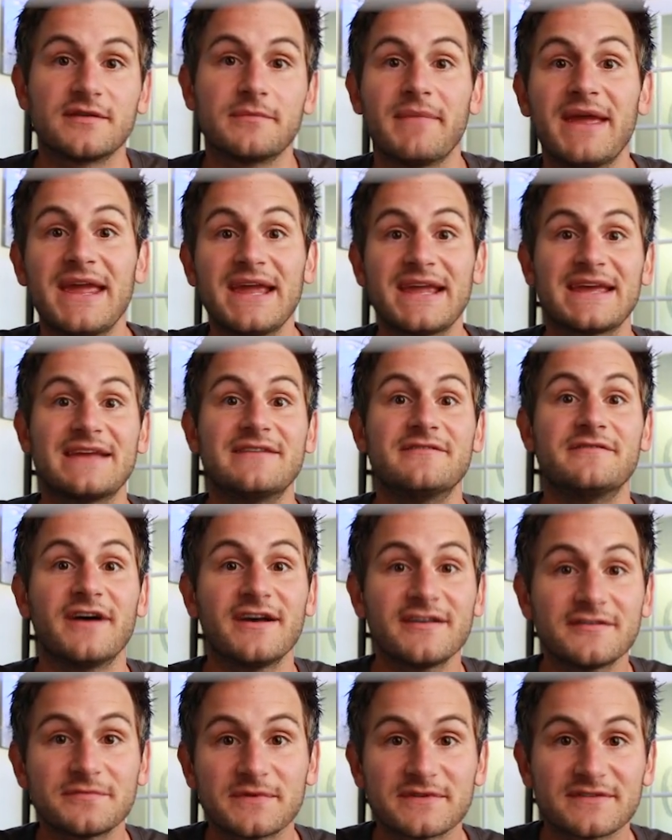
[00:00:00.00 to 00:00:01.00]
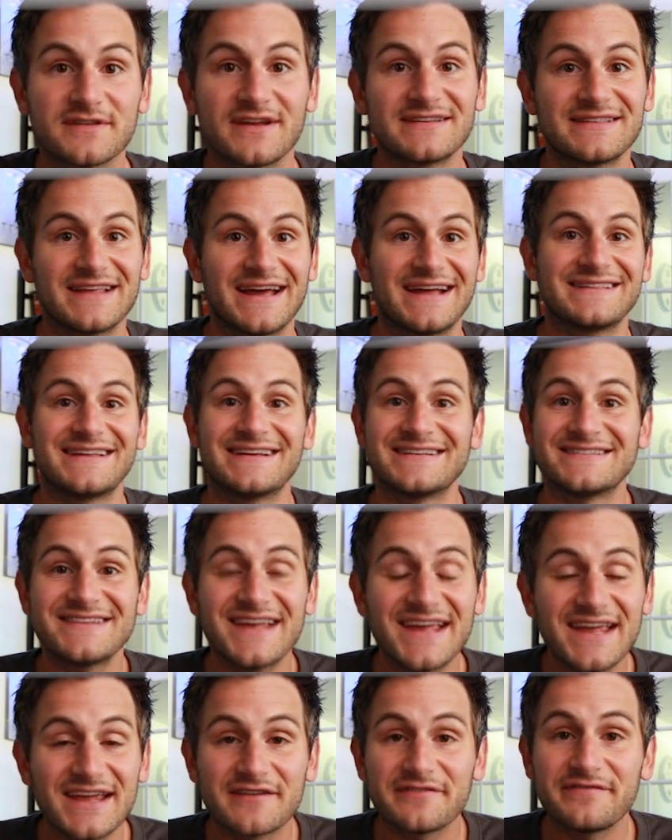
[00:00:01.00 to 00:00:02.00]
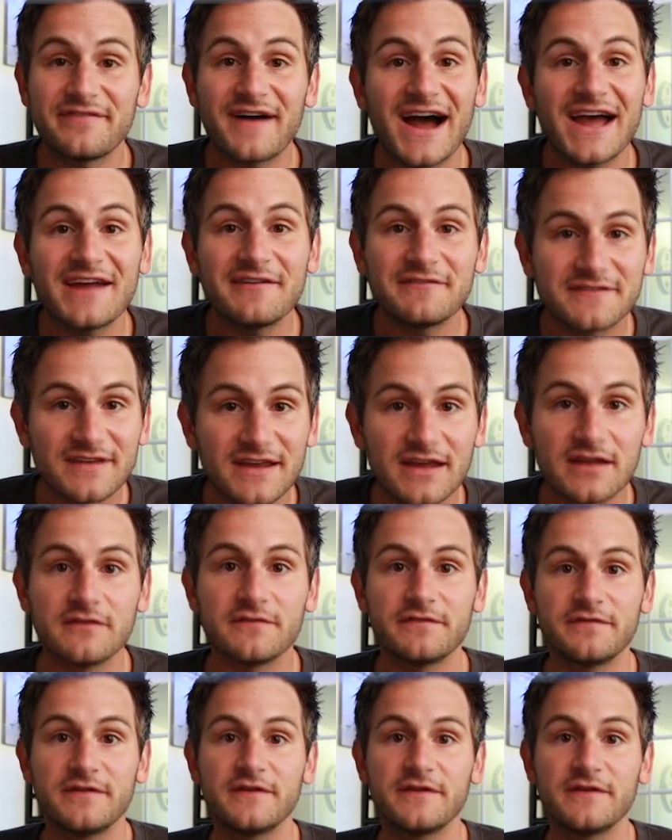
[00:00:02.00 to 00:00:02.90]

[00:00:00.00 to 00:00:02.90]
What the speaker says: to make investments like that, that take 5, 10,